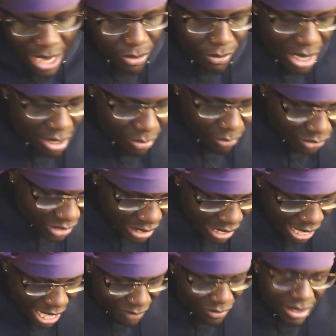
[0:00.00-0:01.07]
I don't
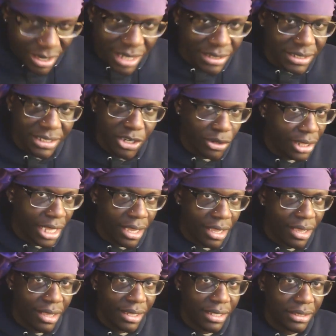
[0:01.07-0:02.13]
think I have a necessary
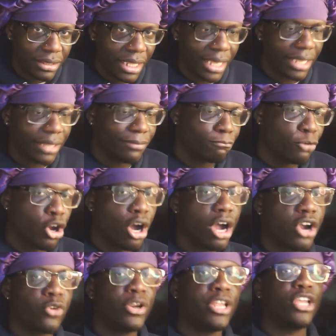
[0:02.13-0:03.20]
like
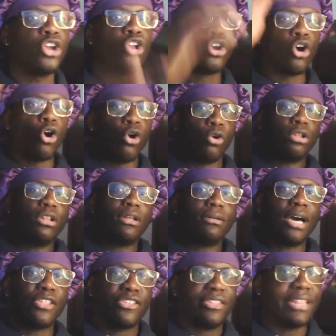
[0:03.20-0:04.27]
concrete goal,
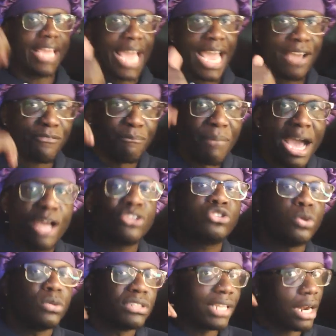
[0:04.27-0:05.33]
other than like I have
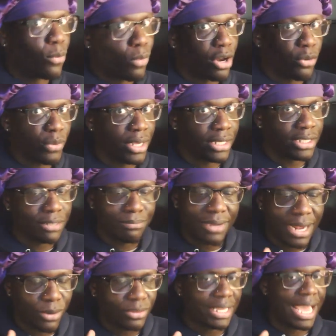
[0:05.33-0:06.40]
milestones that I want to reach,
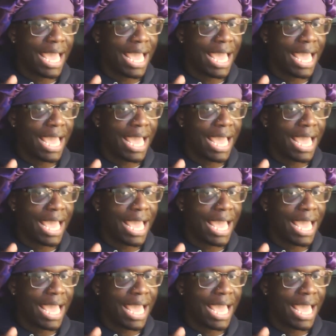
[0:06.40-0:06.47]
but I